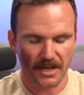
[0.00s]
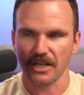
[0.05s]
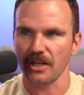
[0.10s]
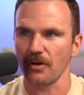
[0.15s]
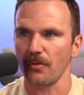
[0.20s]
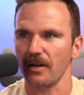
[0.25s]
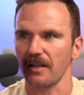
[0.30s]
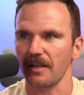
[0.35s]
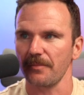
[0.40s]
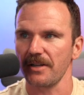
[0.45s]

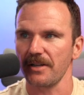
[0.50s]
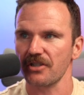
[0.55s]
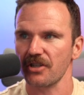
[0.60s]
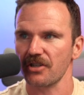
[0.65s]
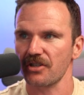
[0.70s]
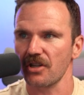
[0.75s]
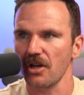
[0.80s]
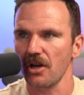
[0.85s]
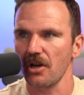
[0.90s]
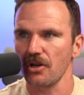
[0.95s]
You know what? Let me
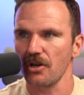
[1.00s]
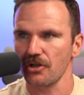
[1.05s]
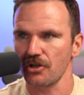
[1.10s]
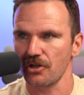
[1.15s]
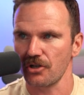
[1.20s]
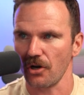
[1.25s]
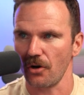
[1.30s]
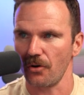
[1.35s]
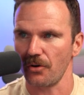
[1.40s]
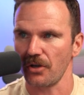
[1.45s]
just
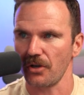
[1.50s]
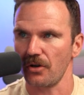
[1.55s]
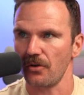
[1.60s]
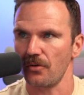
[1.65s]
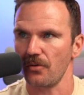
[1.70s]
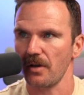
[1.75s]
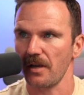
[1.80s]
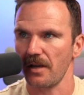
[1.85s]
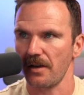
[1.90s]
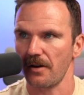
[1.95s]
show you